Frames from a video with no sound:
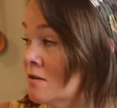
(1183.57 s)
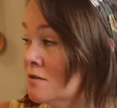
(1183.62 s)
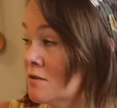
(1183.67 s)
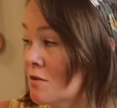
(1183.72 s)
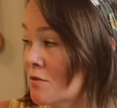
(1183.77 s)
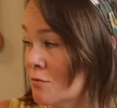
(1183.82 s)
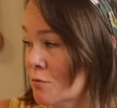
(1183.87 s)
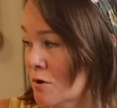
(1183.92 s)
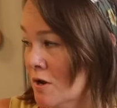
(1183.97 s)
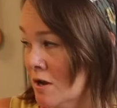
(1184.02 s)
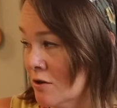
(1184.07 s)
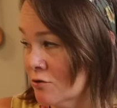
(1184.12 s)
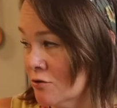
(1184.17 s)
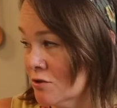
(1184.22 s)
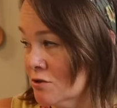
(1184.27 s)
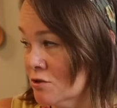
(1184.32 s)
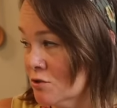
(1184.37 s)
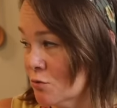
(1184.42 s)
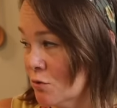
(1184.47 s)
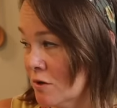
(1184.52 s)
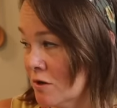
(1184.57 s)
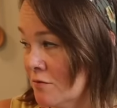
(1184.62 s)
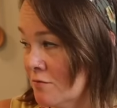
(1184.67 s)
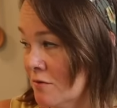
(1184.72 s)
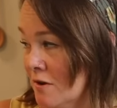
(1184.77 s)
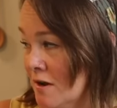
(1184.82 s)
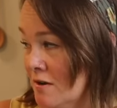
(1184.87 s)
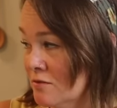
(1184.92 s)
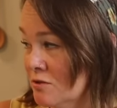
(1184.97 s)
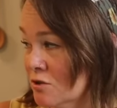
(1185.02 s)
to three hundred
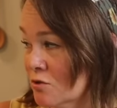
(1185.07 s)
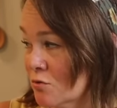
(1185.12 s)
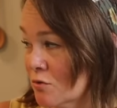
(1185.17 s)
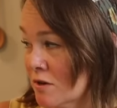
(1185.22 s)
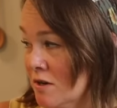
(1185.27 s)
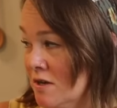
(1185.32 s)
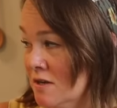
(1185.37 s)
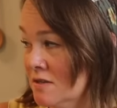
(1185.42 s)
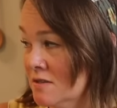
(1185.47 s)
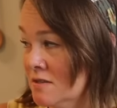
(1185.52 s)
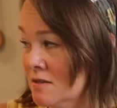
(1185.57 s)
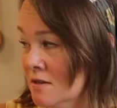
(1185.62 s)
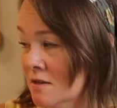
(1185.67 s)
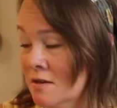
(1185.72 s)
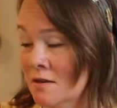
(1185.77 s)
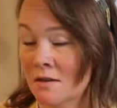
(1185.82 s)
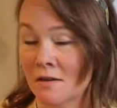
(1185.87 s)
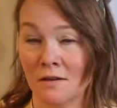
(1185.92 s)
twenty-five degrees.